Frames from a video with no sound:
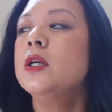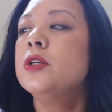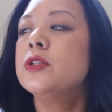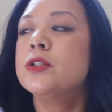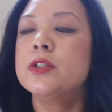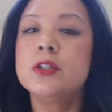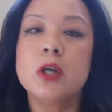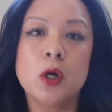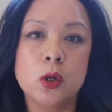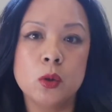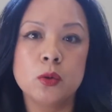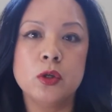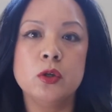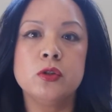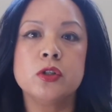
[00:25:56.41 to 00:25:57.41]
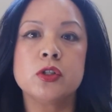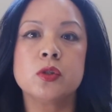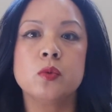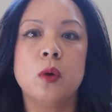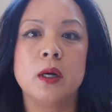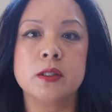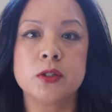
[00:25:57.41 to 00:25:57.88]
So you just
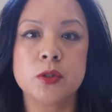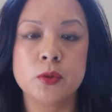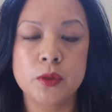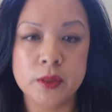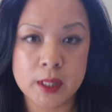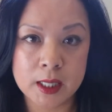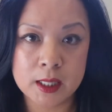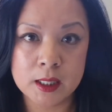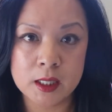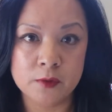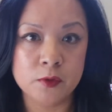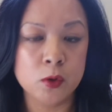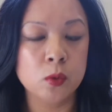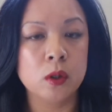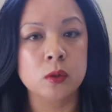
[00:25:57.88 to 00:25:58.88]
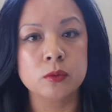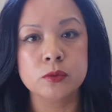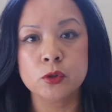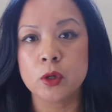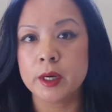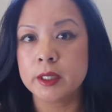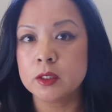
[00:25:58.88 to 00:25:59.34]
want to think, if you are
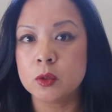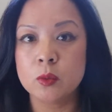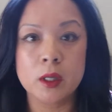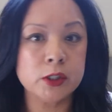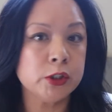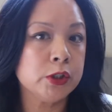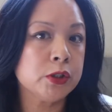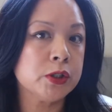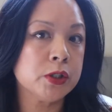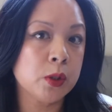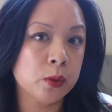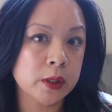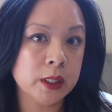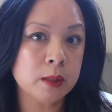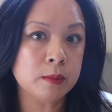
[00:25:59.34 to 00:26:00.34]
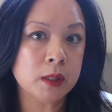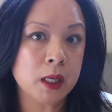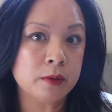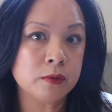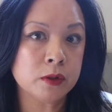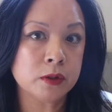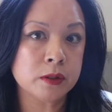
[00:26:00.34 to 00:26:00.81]
trying to watch your sodium
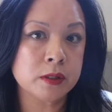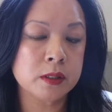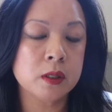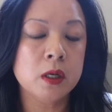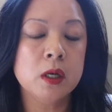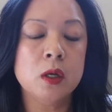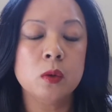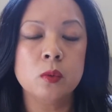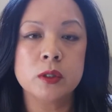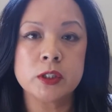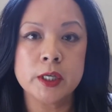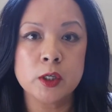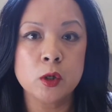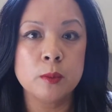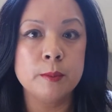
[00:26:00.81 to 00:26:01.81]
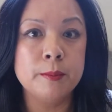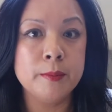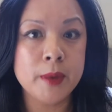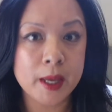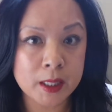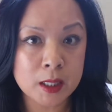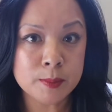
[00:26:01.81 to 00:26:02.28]
levels, which I know
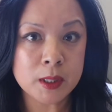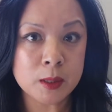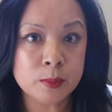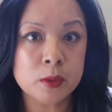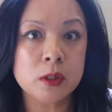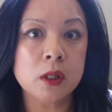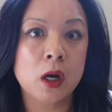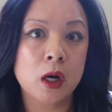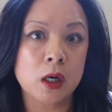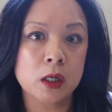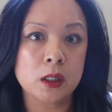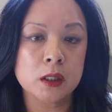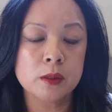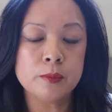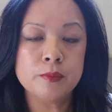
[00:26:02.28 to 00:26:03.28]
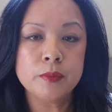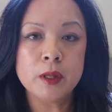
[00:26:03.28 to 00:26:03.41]
many people are,